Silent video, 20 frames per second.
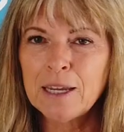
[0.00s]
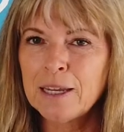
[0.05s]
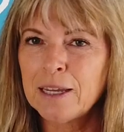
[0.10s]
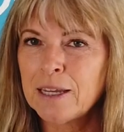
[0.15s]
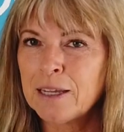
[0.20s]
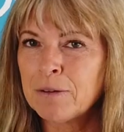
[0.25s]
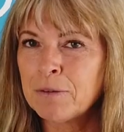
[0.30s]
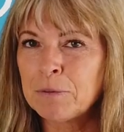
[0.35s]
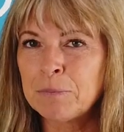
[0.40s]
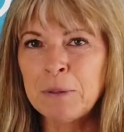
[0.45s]

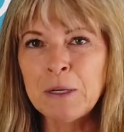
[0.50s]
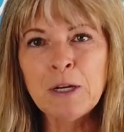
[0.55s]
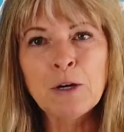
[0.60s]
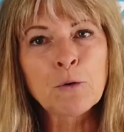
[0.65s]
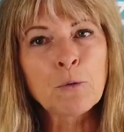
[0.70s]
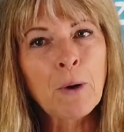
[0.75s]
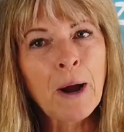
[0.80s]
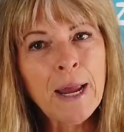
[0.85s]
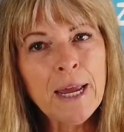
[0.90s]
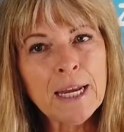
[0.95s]
It would be
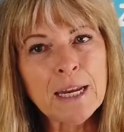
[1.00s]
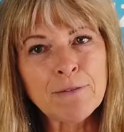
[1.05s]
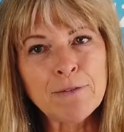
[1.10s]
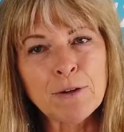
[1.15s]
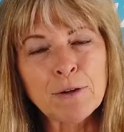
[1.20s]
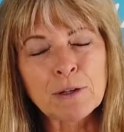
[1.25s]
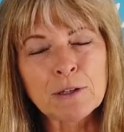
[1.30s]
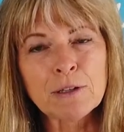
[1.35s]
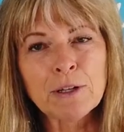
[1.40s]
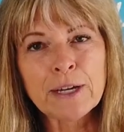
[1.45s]
great
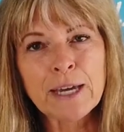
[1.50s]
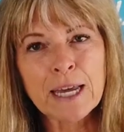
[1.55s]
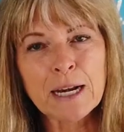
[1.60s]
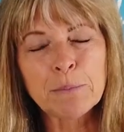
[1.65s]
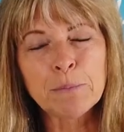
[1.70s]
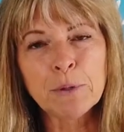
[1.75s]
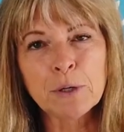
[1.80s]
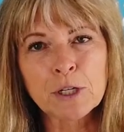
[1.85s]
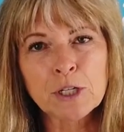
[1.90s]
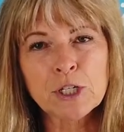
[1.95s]
if you could look
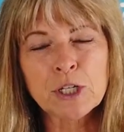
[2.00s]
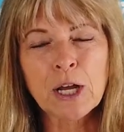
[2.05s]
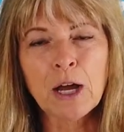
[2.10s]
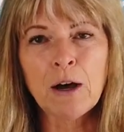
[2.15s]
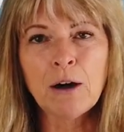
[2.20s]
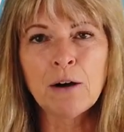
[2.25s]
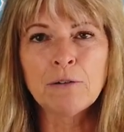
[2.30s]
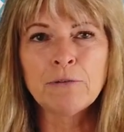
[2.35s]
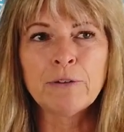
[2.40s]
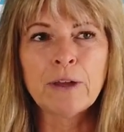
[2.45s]
at a
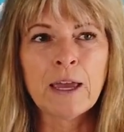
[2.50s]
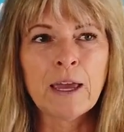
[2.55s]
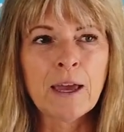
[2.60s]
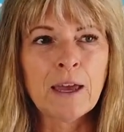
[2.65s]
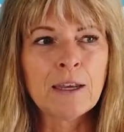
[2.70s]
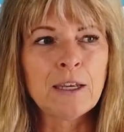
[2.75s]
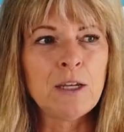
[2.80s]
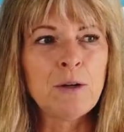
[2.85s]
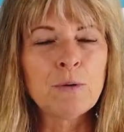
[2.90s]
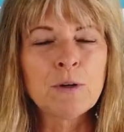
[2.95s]
bookshelf
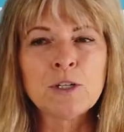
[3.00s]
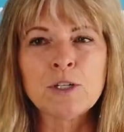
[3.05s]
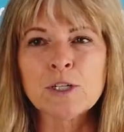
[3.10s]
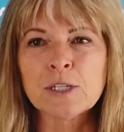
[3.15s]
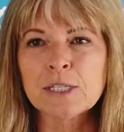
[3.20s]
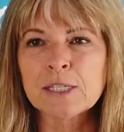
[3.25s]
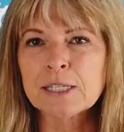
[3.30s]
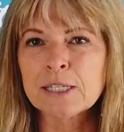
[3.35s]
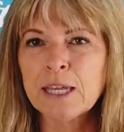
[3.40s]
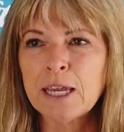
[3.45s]
and you could
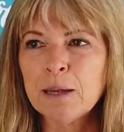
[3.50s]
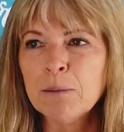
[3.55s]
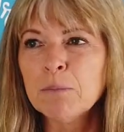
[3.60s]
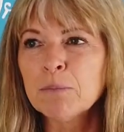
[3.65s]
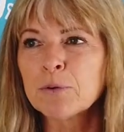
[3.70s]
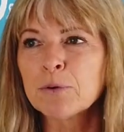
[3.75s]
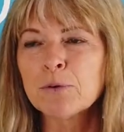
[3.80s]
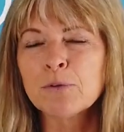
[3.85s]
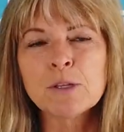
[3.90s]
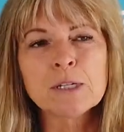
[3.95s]
just
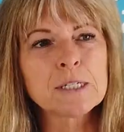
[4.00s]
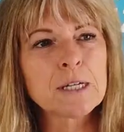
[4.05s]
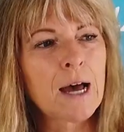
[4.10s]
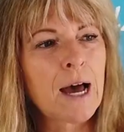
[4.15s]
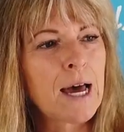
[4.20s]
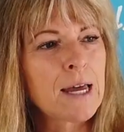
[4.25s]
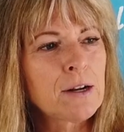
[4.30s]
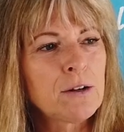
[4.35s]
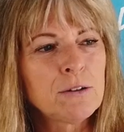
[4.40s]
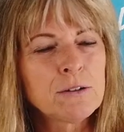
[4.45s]
skim through the
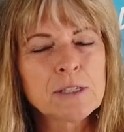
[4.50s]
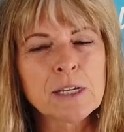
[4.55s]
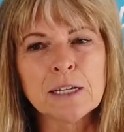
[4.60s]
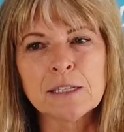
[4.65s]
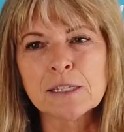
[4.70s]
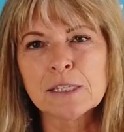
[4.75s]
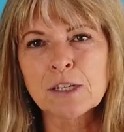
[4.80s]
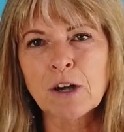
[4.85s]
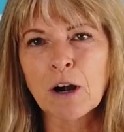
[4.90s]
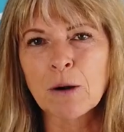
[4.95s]
titles
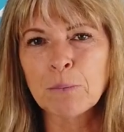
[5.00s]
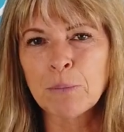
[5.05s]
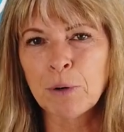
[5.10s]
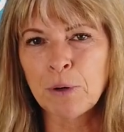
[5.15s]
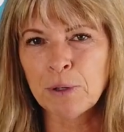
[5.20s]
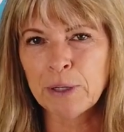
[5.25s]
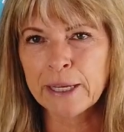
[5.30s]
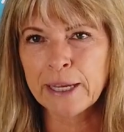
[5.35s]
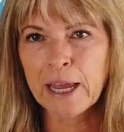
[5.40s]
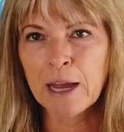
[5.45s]
and start
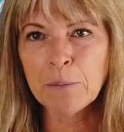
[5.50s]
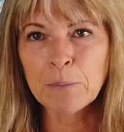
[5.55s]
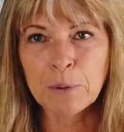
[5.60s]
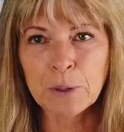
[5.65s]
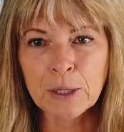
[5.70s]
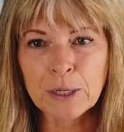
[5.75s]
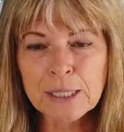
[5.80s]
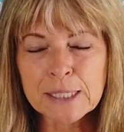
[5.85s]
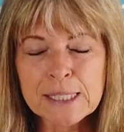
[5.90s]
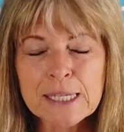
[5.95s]
pulling out
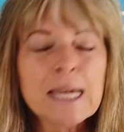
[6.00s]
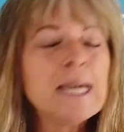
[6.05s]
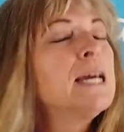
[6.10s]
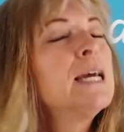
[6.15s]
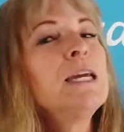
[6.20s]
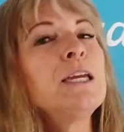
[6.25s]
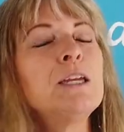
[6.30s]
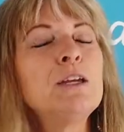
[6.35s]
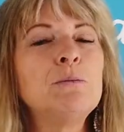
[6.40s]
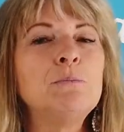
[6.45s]
books.
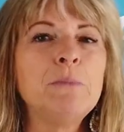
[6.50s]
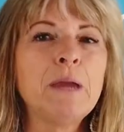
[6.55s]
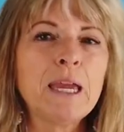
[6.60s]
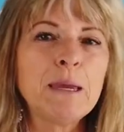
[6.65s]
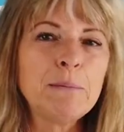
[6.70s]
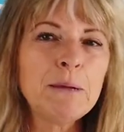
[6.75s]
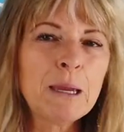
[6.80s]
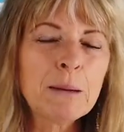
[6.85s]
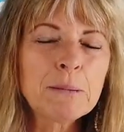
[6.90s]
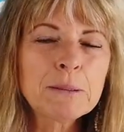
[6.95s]
You
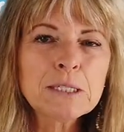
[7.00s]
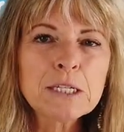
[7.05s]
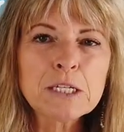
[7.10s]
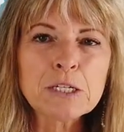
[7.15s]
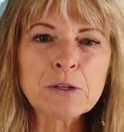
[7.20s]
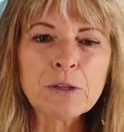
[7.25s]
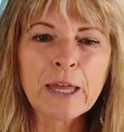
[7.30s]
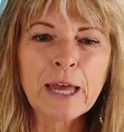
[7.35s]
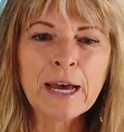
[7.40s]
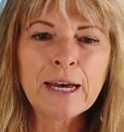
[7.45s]
may be able to
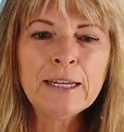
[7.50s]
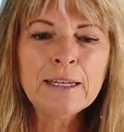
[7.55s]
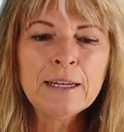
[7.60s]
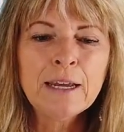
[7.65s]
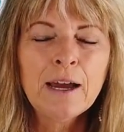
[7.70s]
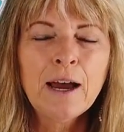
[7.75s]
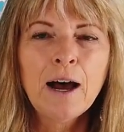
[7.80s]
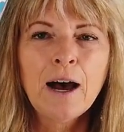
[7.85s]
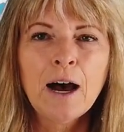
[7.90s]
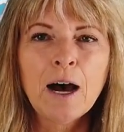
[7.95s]
do that.
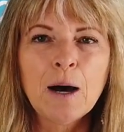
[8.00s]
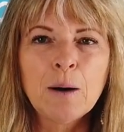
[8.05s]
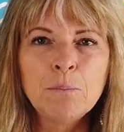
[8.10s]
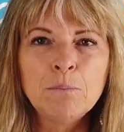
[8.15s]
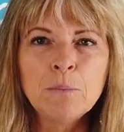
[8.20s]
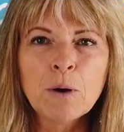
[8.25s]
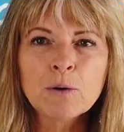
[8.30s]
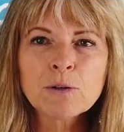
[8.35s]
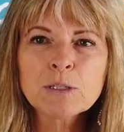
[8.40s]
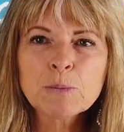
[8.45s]

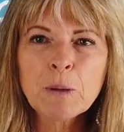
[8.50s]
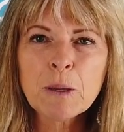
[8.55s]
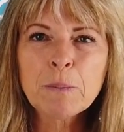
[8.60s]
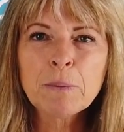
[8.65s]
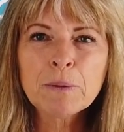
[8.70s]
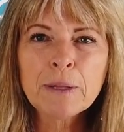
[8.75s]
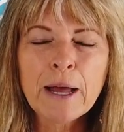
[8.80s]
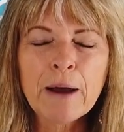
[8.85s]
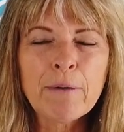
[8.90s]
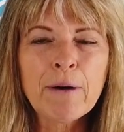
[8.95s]
Most
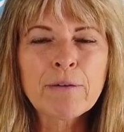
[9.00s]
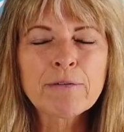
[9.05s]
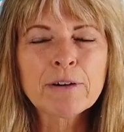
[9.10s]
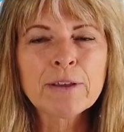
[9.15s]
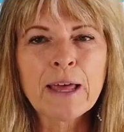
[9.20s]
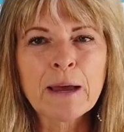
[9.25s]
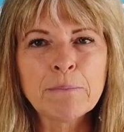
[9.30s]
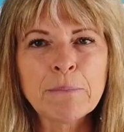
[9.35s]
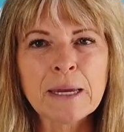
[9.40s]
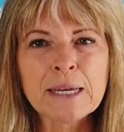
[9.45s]
people,
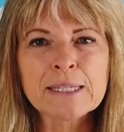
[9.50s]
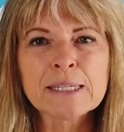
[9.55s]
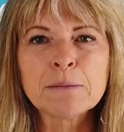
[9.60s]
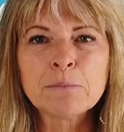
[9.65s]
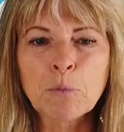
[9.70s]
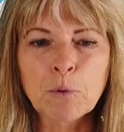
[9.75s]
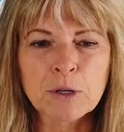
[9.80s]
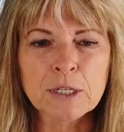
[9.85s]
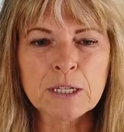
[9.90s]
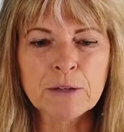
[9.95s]
however, that makes
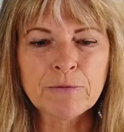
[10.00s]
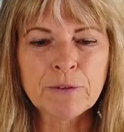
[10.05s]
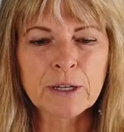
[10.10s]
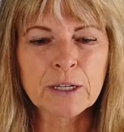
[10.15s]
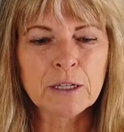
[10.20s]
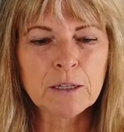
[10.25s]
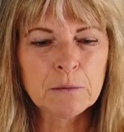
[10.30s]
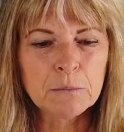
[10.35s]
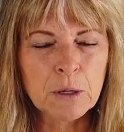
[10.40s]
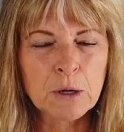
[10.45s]
it more
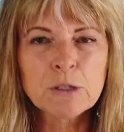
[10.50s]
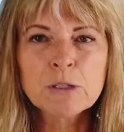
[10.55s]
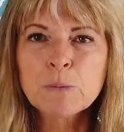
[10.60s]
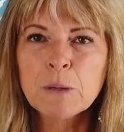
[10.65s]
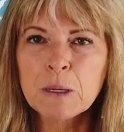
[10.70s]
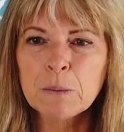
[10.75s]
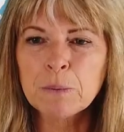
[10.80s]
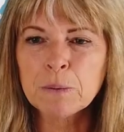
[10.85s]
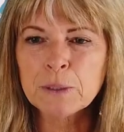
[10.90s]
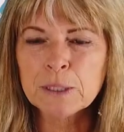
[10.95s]
difficult.
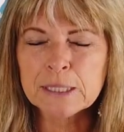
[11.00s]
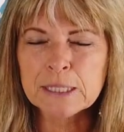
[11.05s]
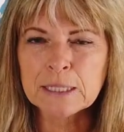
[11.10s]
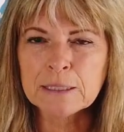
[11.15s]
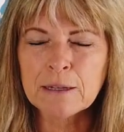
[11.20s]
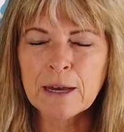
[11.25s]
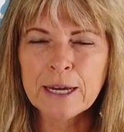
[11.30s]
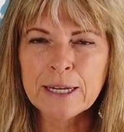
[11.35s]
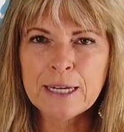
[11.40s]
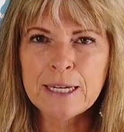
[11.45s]
Most people, it's
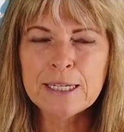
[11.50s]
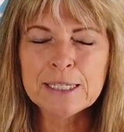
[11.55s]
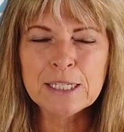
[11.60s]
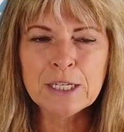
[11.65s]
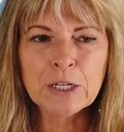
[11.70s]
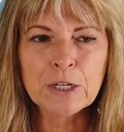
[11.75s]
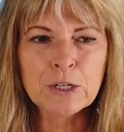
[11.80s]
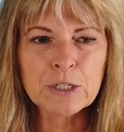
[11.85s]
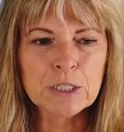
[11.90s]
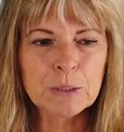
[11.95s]
a lot
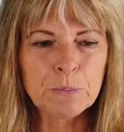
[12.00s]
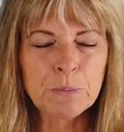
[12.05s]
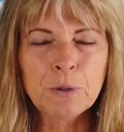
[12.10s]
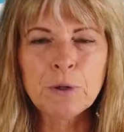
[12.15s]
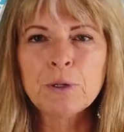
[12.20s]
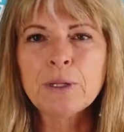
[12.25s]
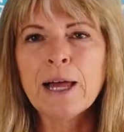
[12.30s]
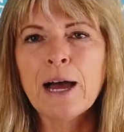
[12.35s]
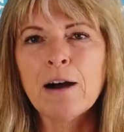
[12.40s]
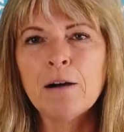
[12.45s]
easier to
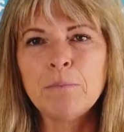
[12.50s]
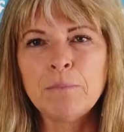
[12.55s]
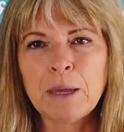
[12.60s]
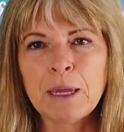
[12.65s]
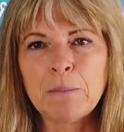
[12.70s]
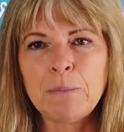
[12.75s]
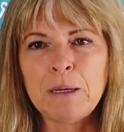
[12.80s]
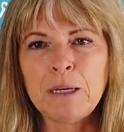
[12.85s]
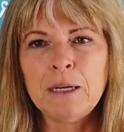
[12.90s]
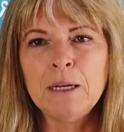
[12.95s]
pull out
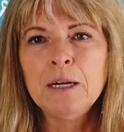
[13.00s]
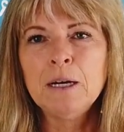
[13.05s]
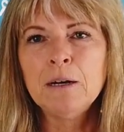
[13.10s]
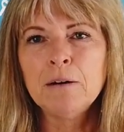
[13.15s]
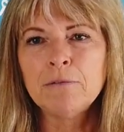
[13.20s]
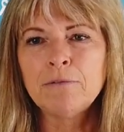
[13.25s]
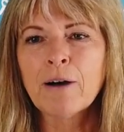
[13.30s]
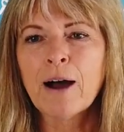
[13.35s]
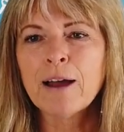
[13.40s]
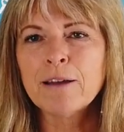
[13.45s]
maybe
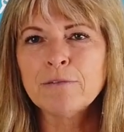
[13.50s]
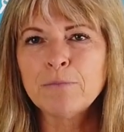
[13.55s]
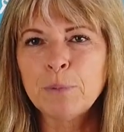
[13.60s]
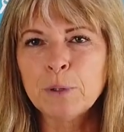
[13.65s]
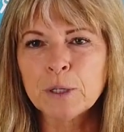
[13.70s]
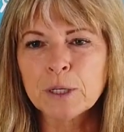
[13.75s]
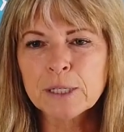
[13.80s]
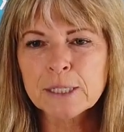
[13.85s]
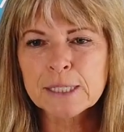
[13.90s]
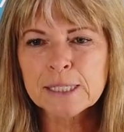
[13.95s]
5
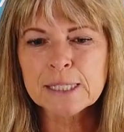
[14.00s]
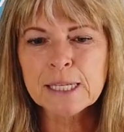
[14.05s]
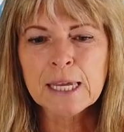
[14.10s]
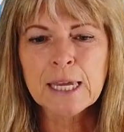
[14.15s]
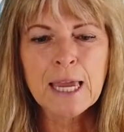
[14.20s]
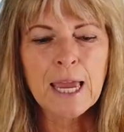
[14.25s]
books